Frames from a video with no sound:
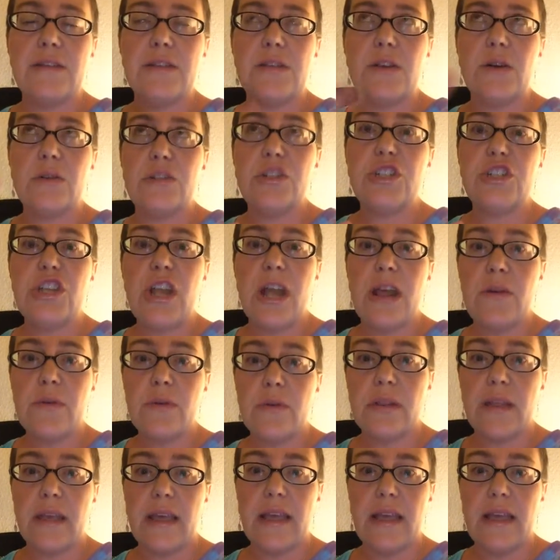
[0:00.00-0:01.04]
So
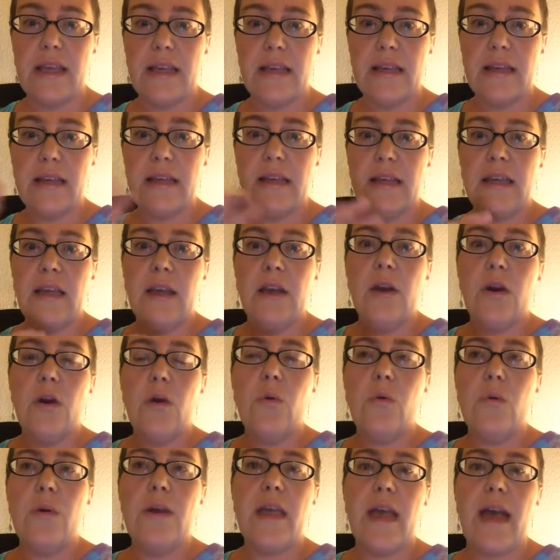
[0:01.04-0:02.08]
generally
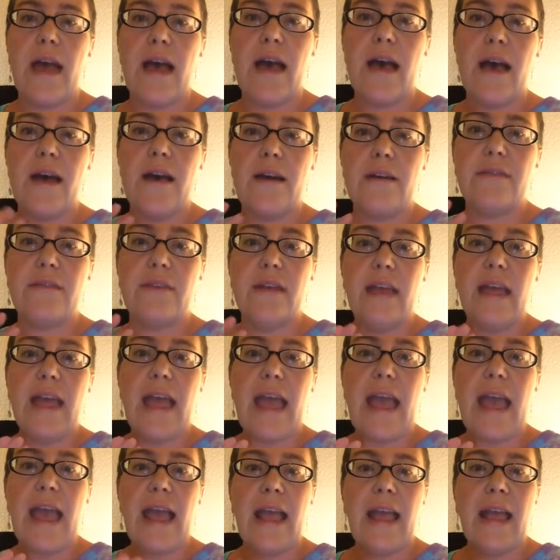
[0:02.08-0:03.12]
we have
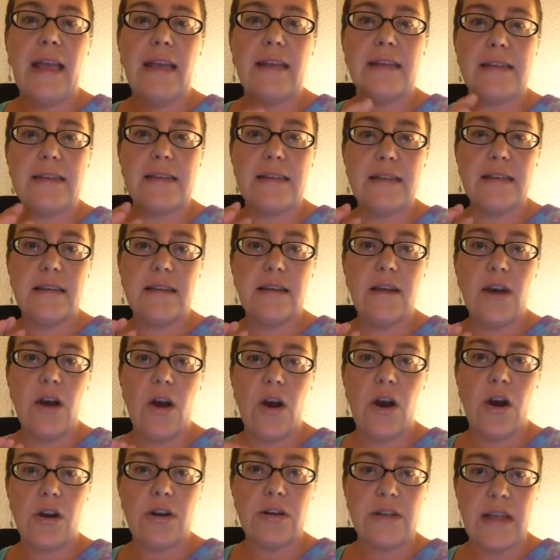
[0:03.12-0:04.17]
8
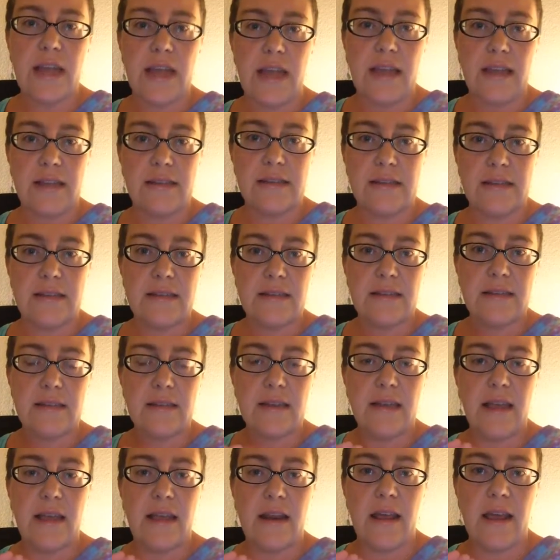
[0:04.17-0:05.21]
art days
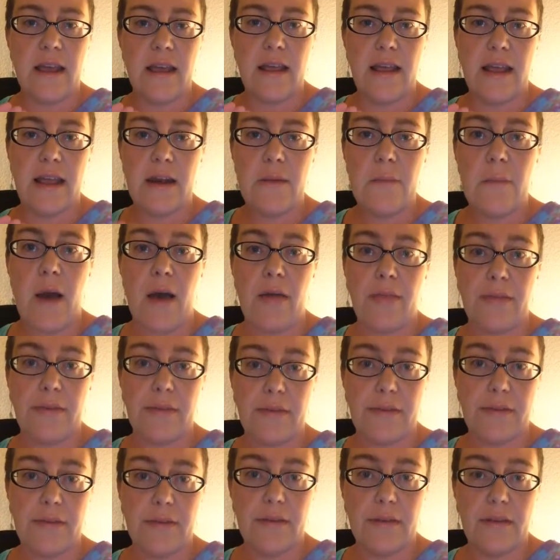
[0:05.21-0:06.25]
in a
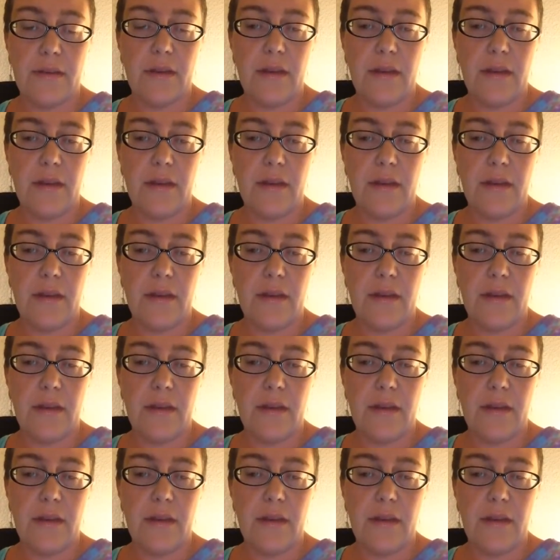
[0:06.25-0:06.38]
month,